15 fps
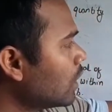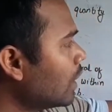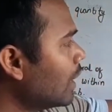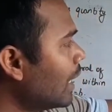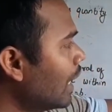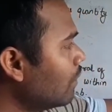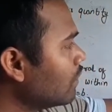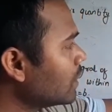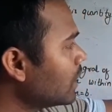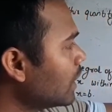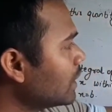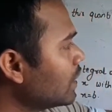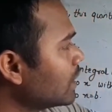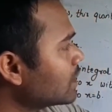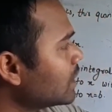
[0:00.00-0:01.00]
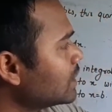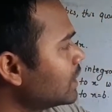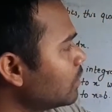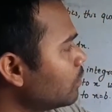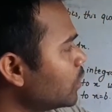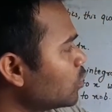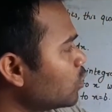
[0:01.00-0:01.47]
having the
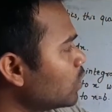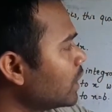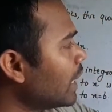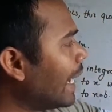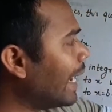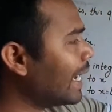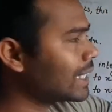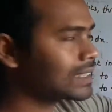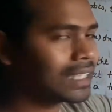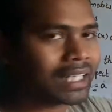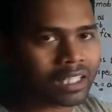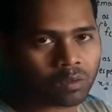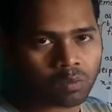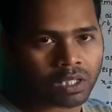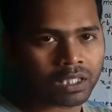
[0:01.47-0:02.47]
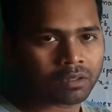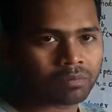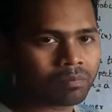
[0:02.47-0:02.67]
relationship between x and y.